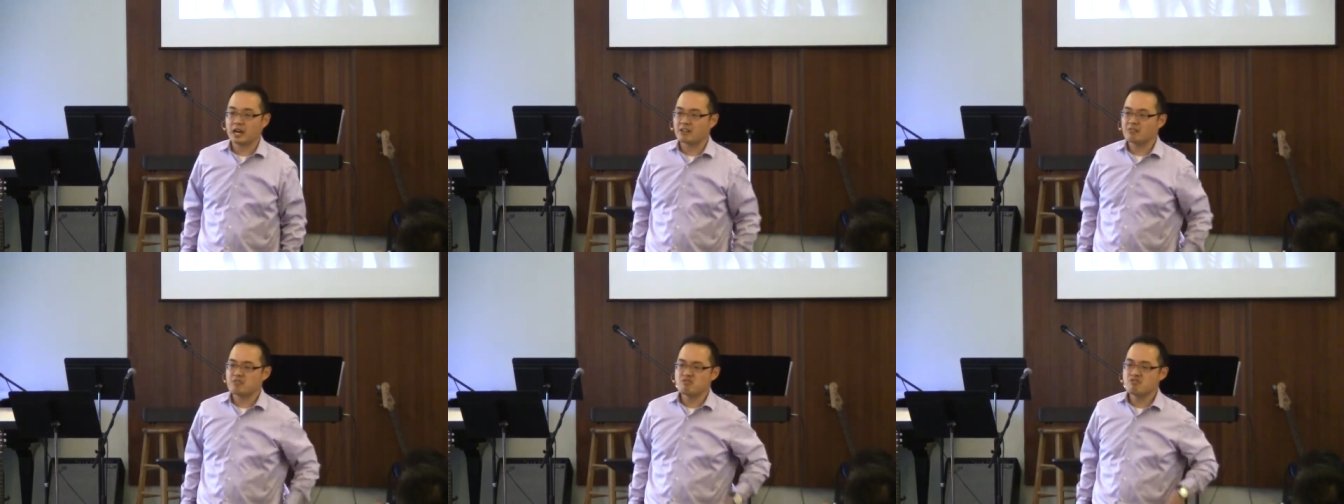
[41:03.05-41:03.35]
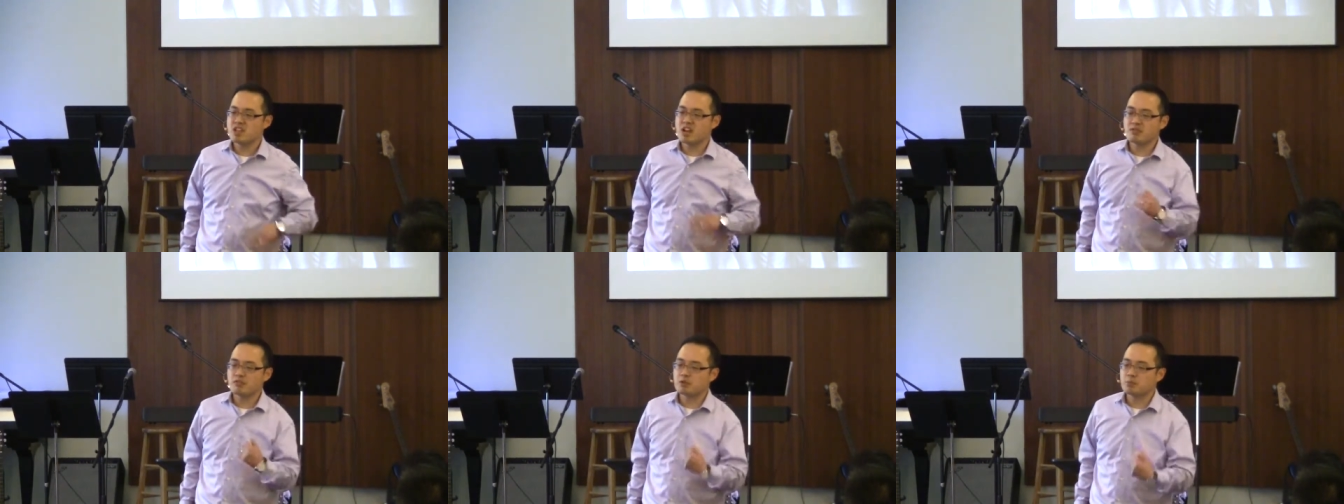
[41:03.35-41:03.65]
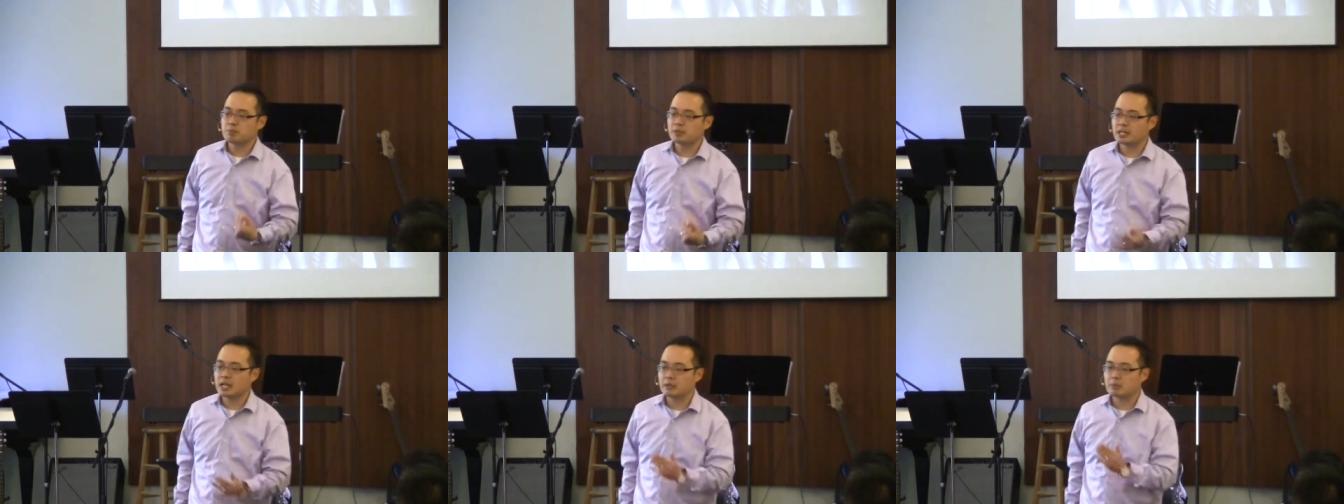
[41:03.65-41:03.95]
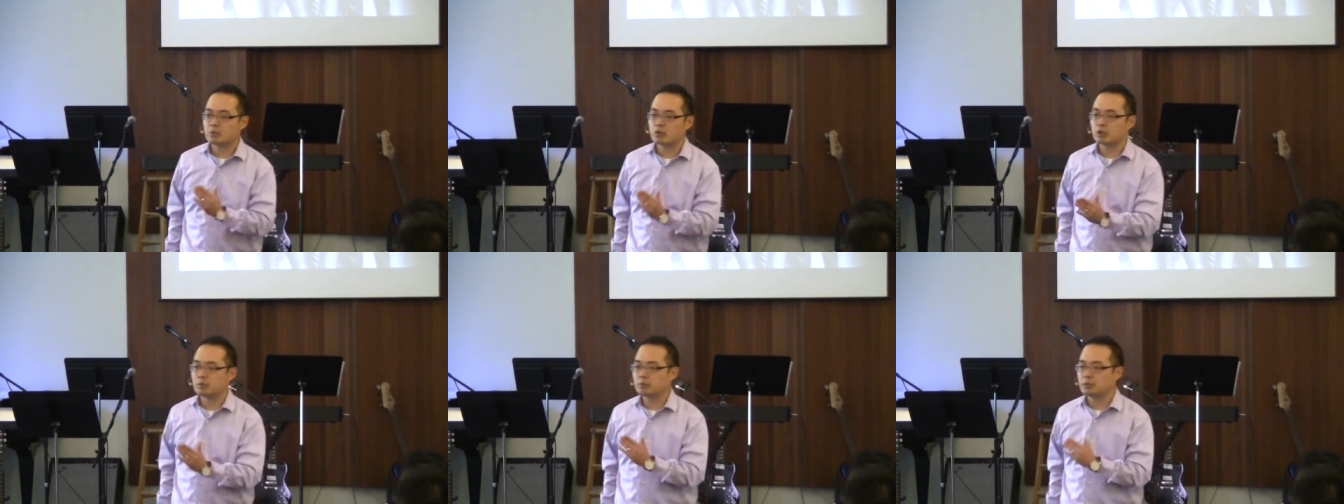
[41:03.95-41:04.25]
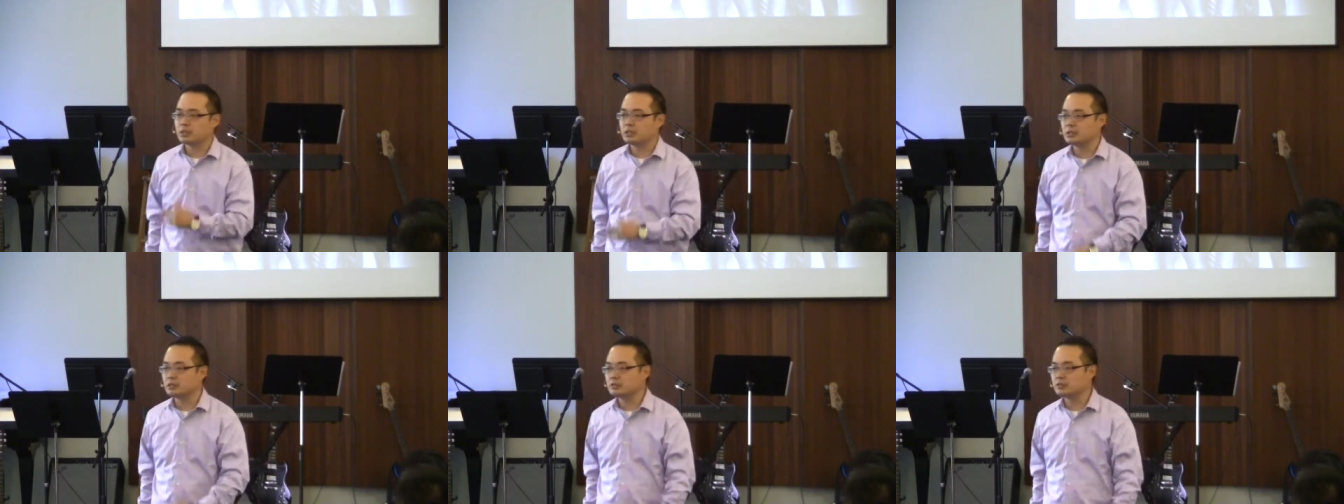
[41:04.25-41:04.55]
I've never been at more
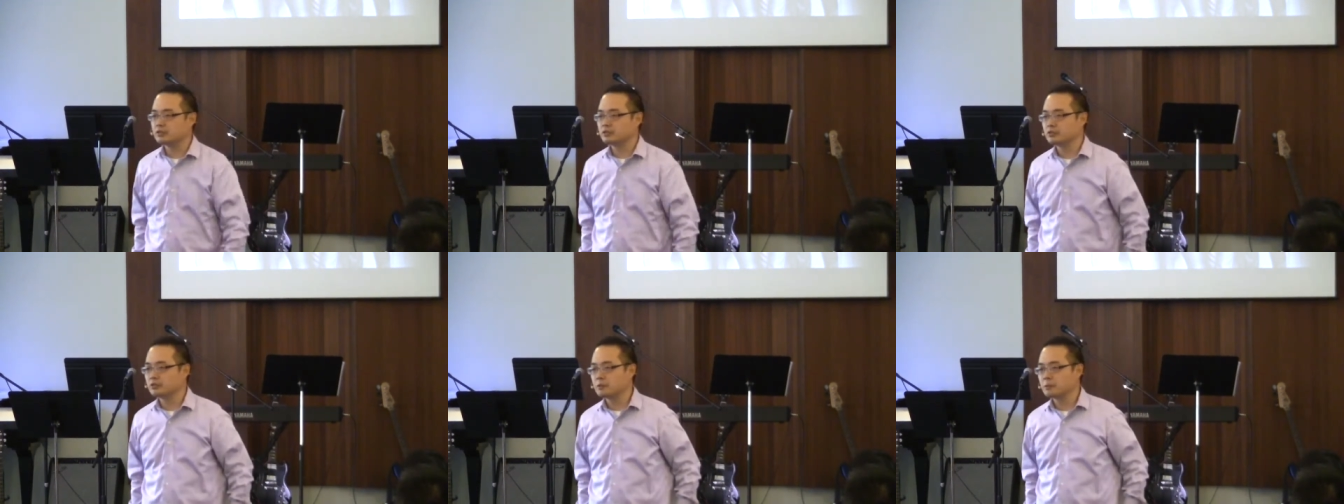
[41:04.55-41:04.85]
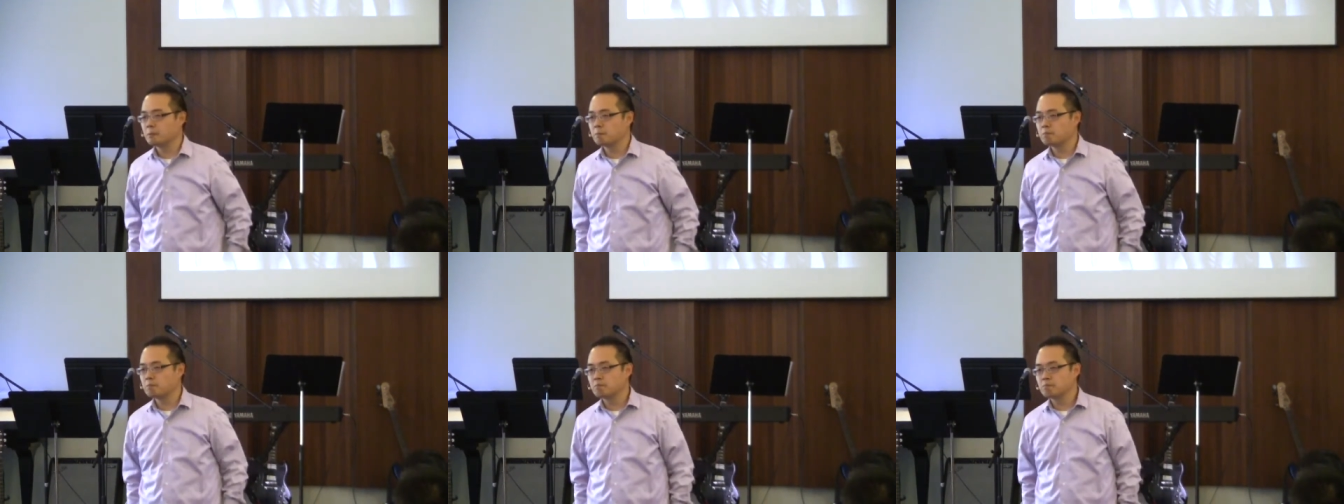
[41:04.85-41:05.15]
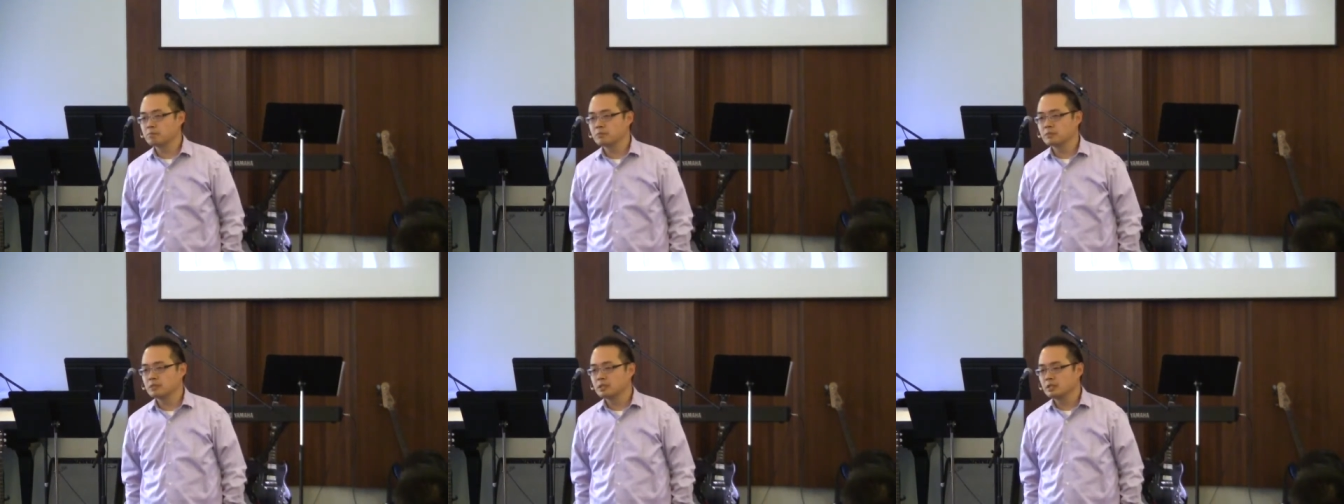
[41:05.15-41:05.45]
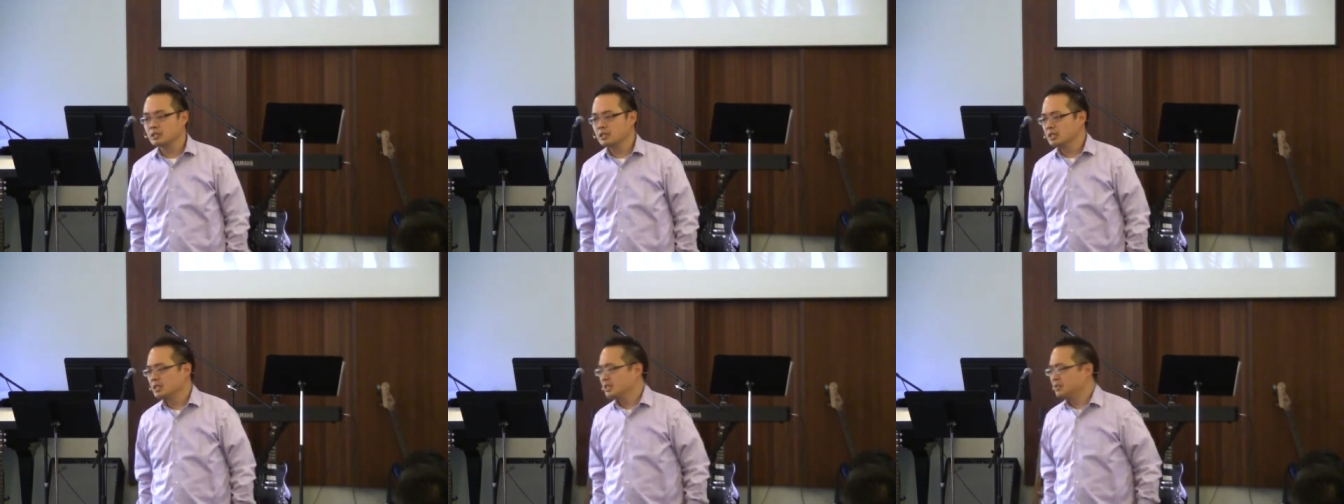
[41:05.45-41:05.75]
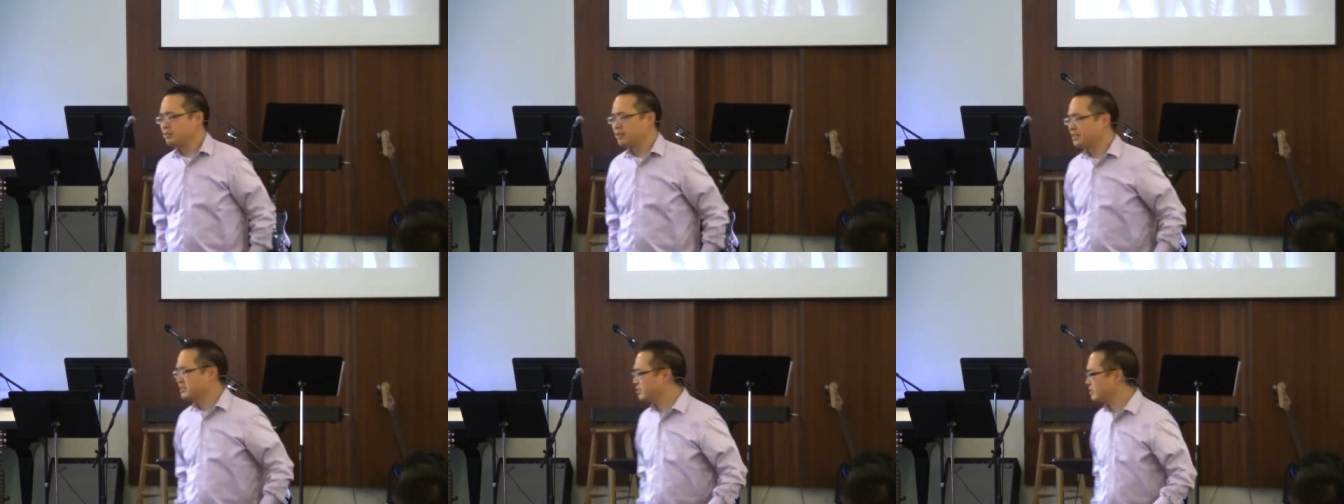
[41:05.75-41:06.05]
peace.
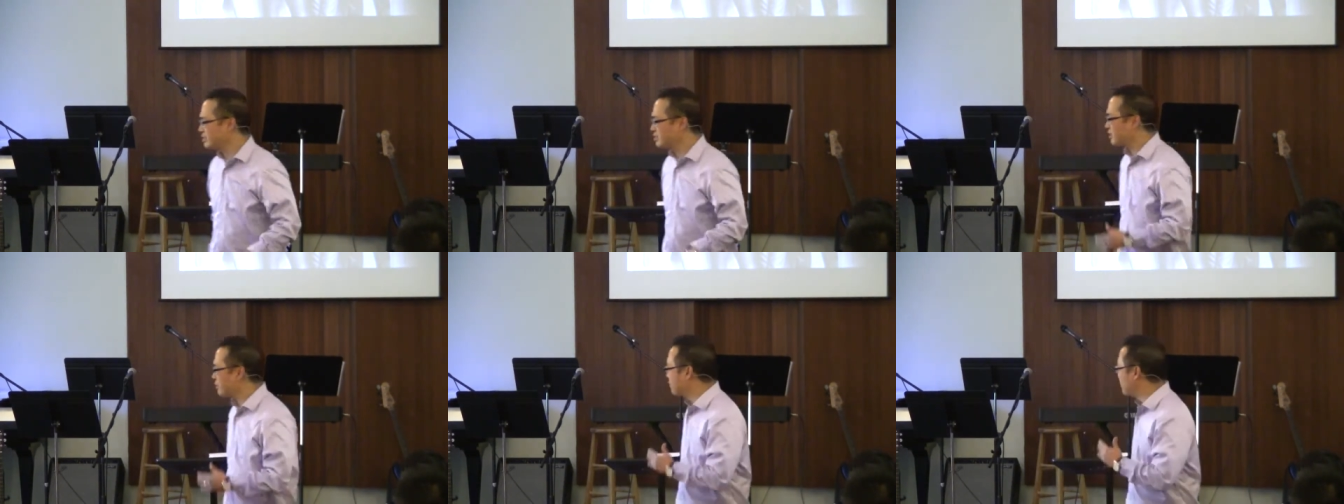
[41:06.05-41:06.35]
Friends, this is a